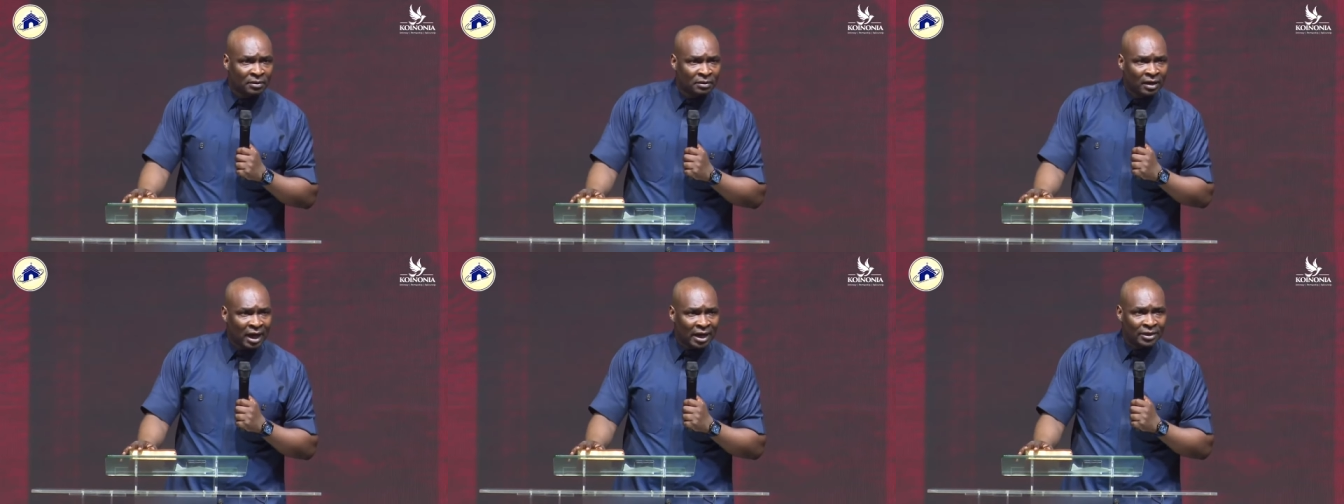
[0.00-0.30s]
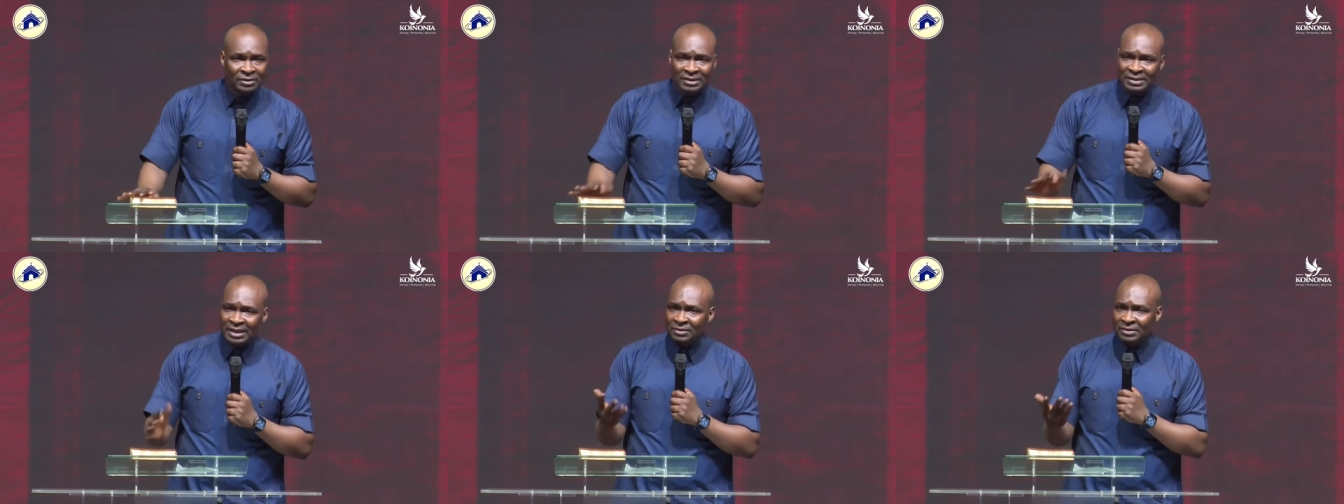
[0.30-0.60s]
And
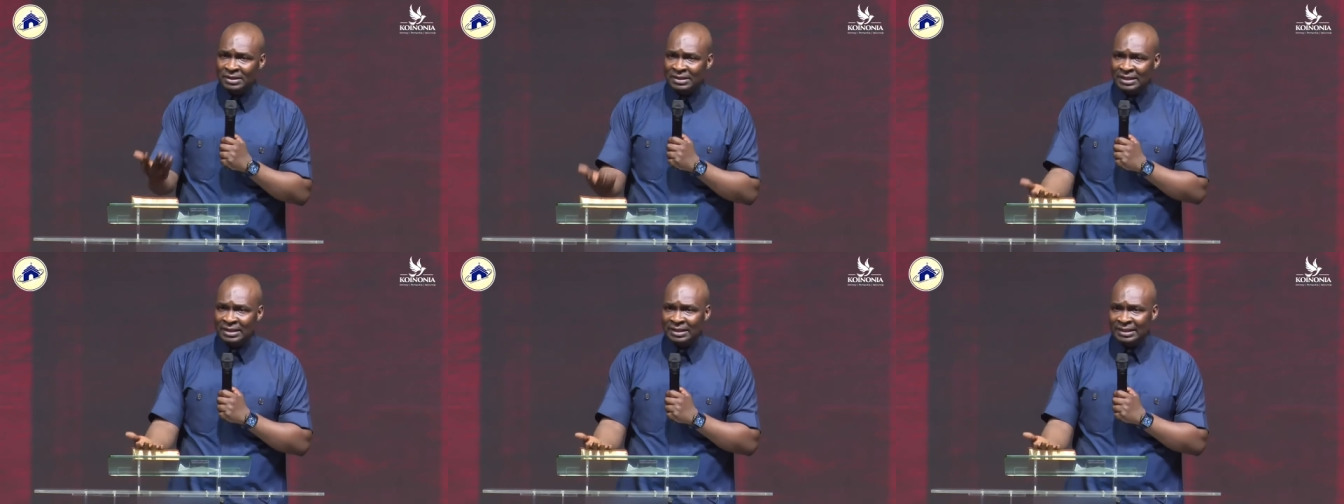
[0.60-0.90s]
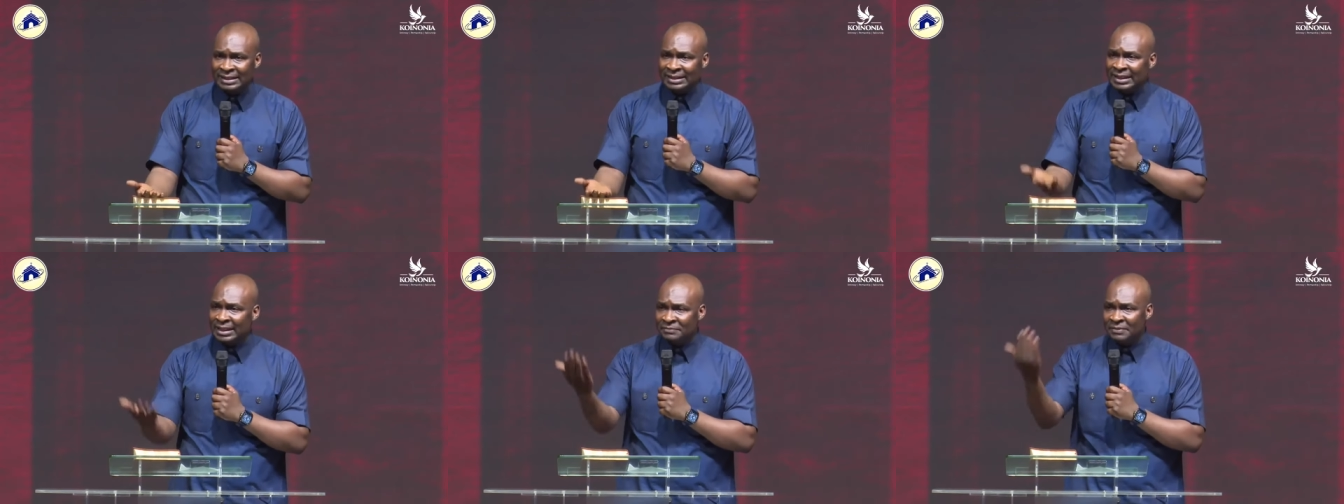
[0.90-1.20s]
you say, you see,
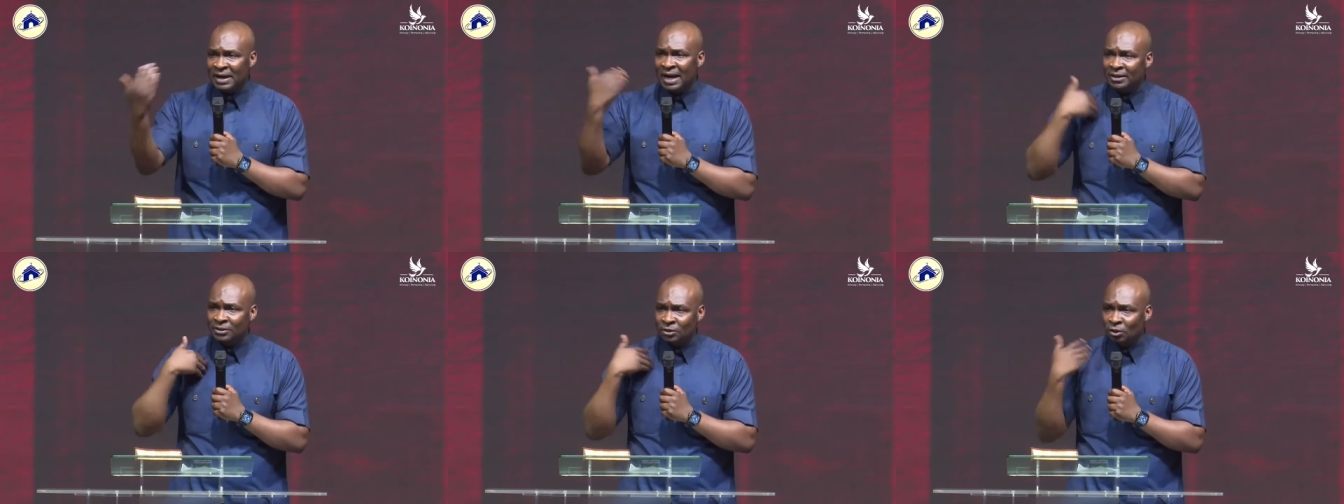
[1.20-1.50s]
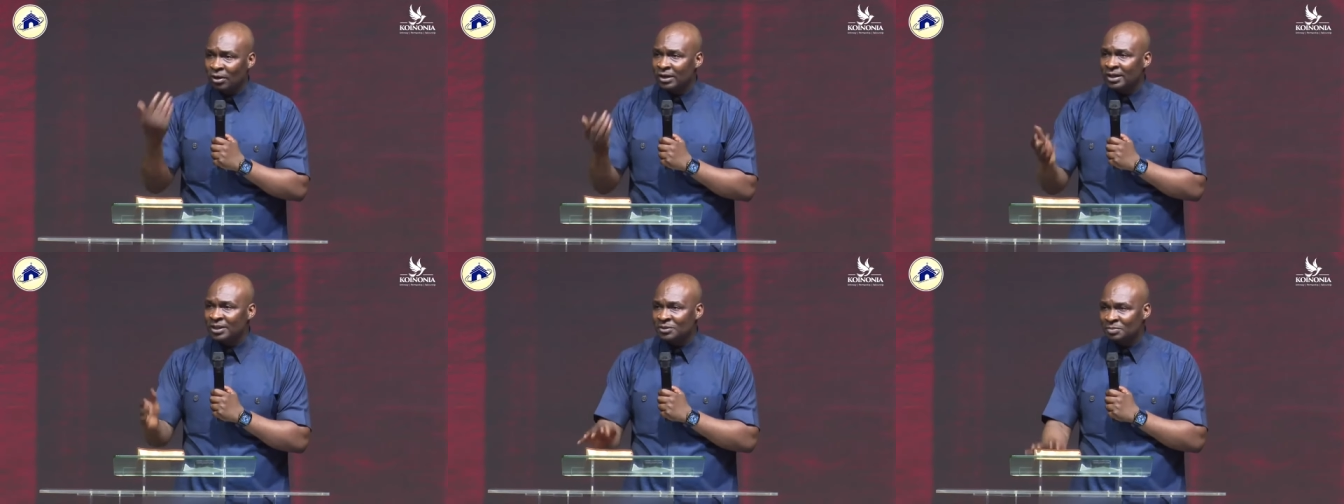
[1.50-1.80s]
he didn't even
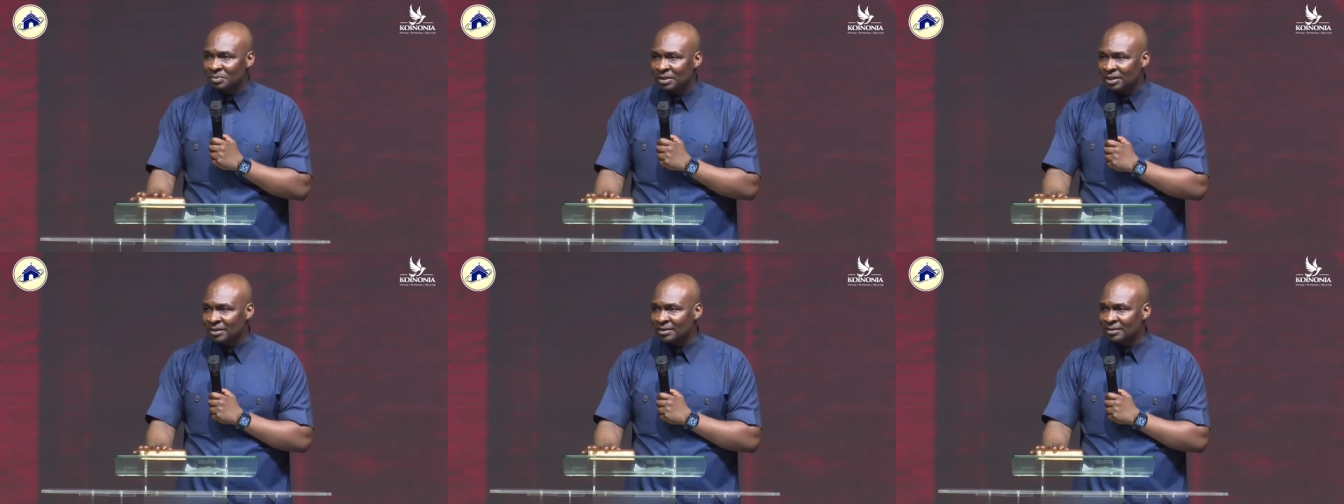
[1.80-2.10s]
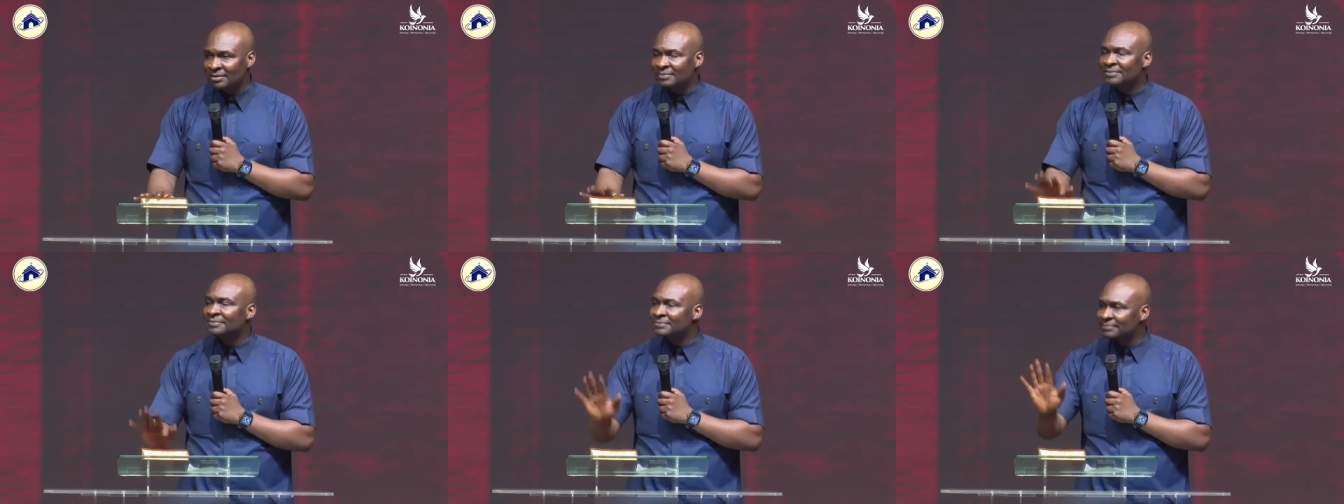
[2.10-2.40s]
acknowledge me.
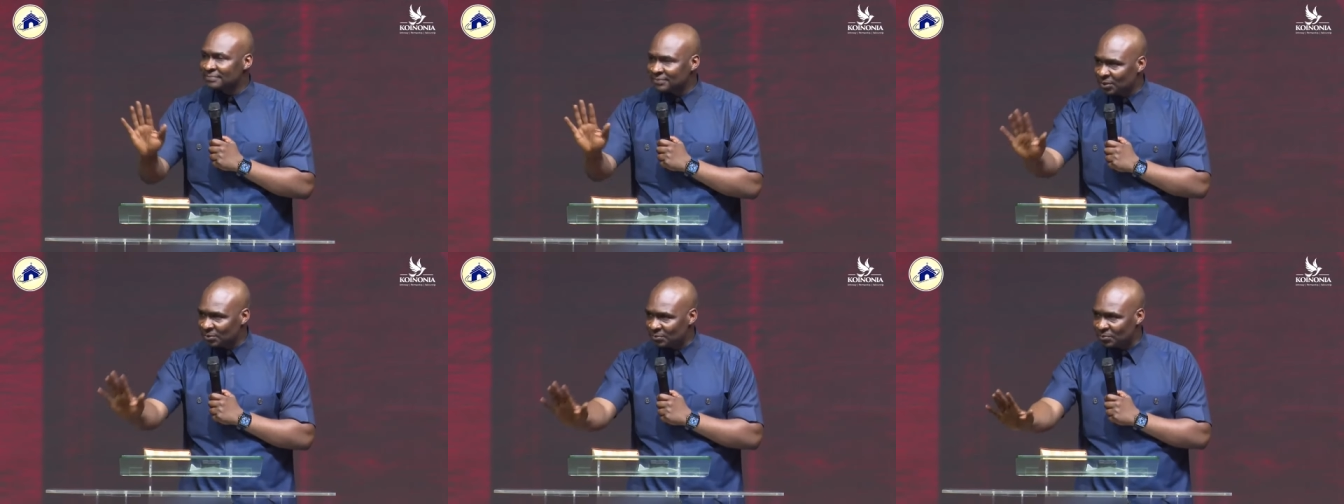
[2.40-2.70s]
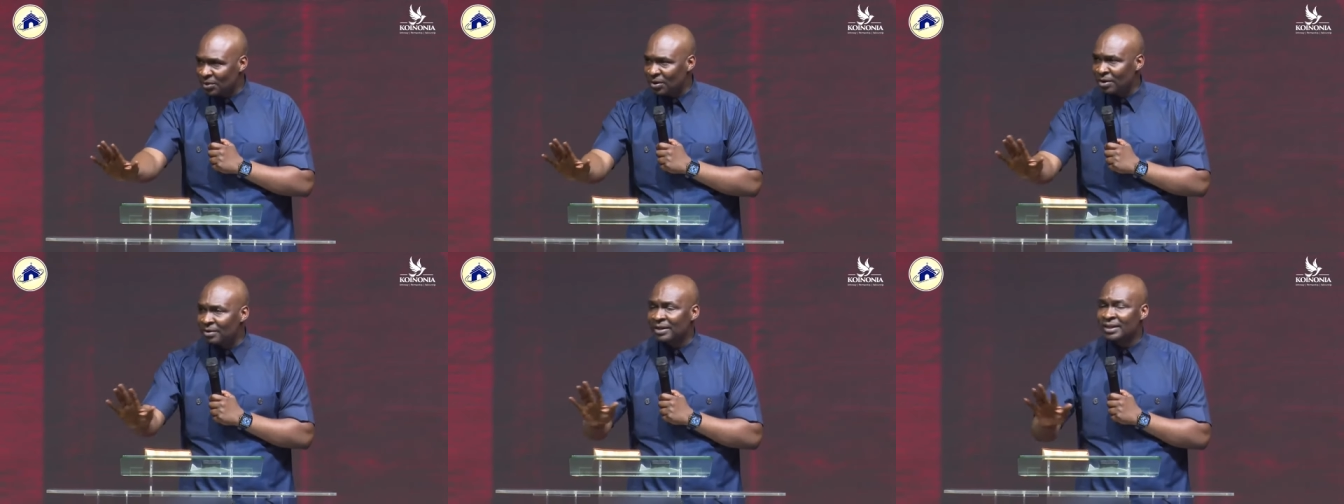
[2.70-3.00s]
Don't
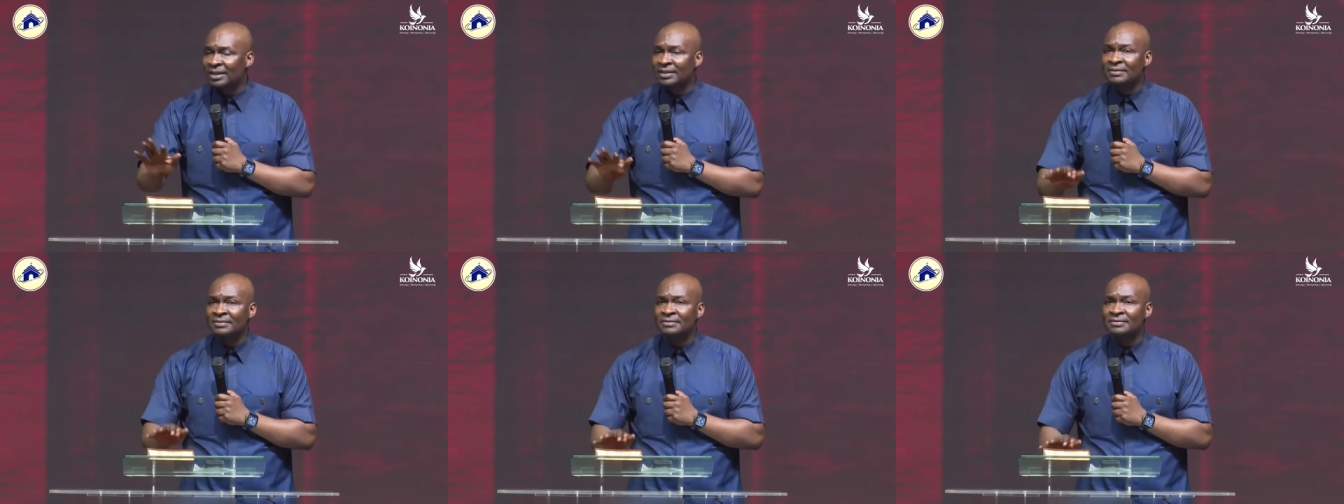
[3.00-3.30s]
worry.